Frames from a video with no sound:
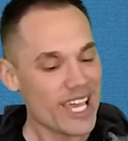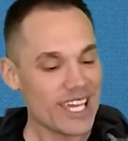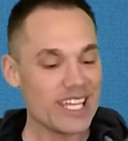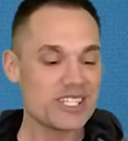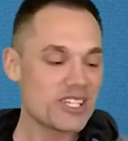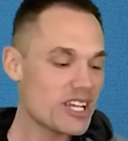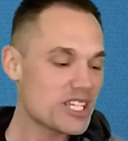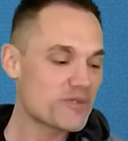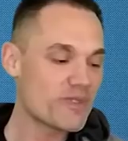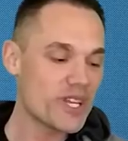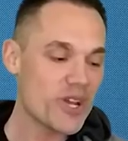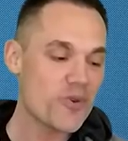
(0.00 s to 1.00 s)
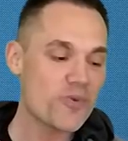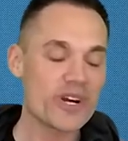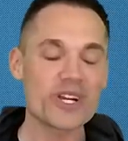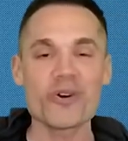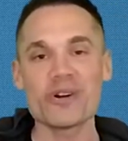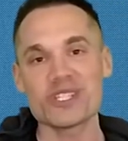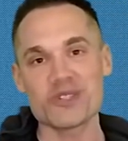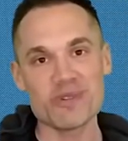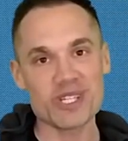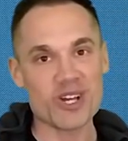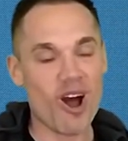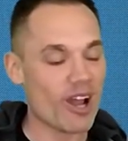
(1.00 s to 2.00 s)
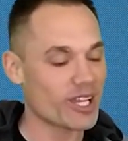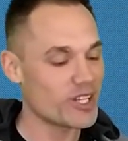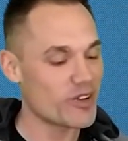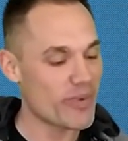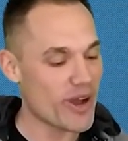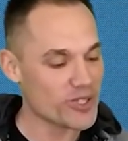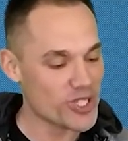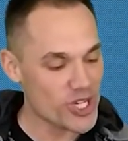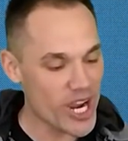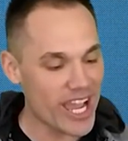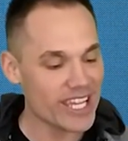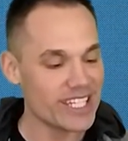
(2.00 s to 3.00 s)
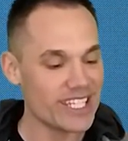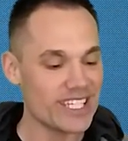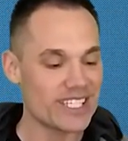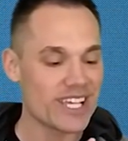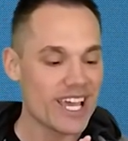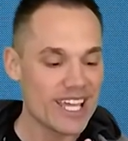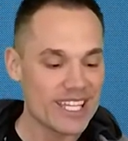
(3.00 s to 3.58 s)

In today's video, we're going to be talking about Chinese